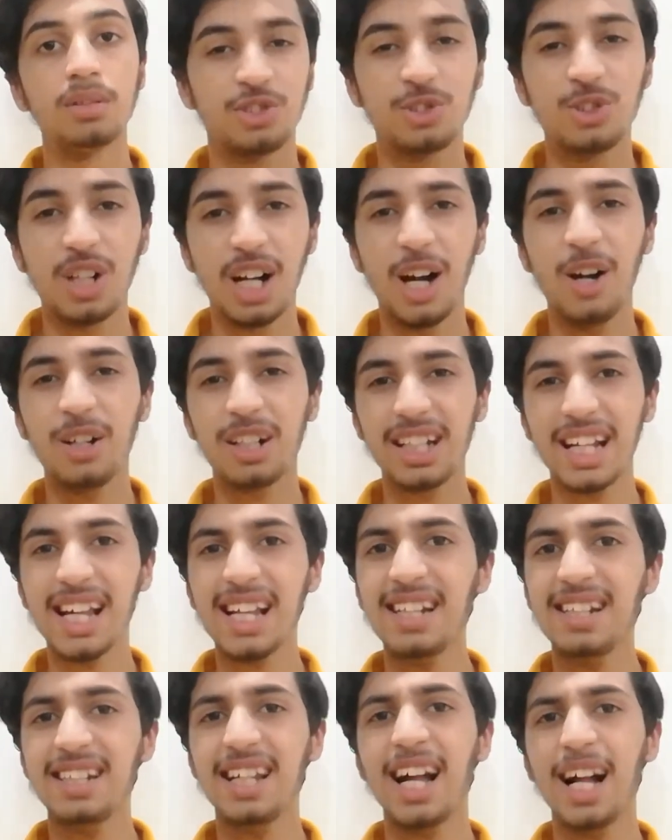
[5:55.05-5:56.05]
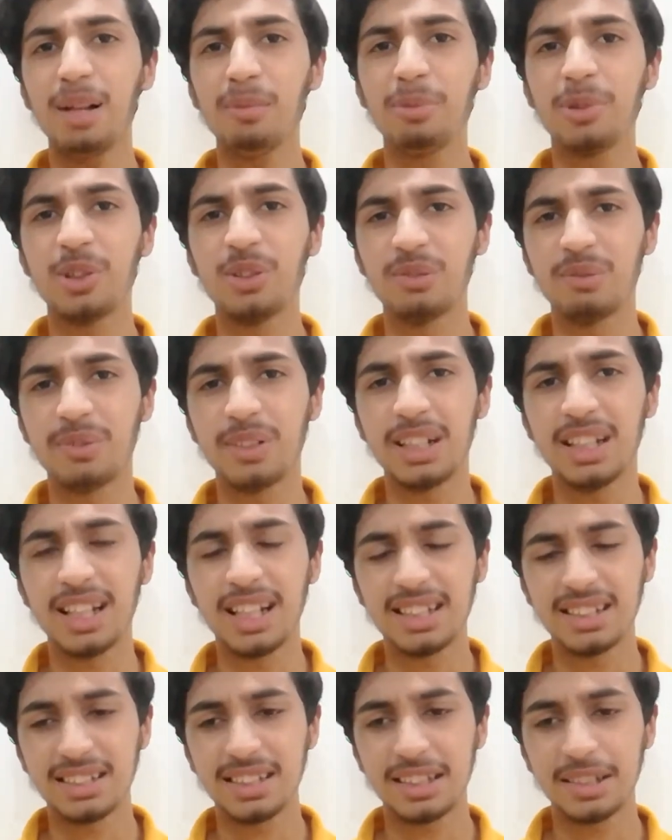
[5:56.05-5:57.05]
So how can it help you in
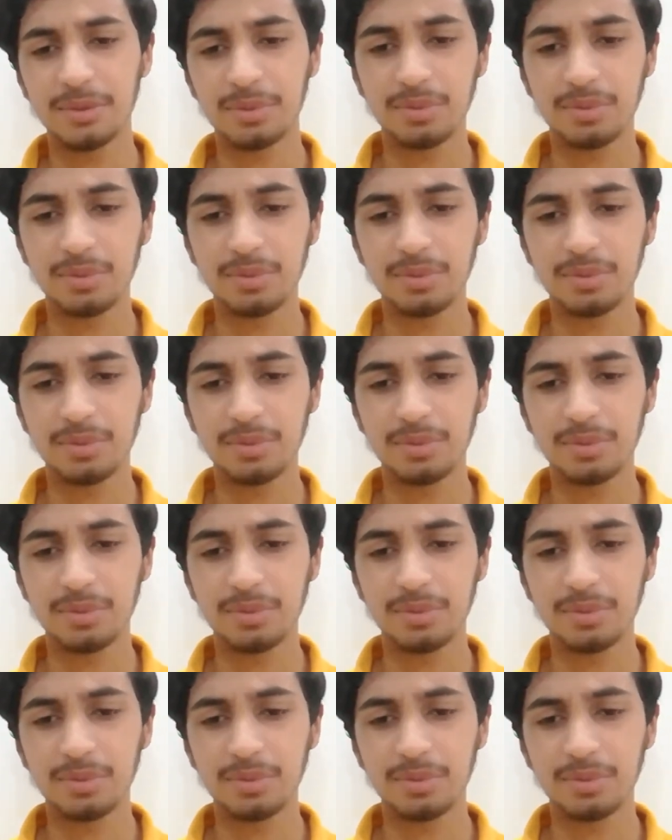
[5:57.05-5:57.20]
freelancing?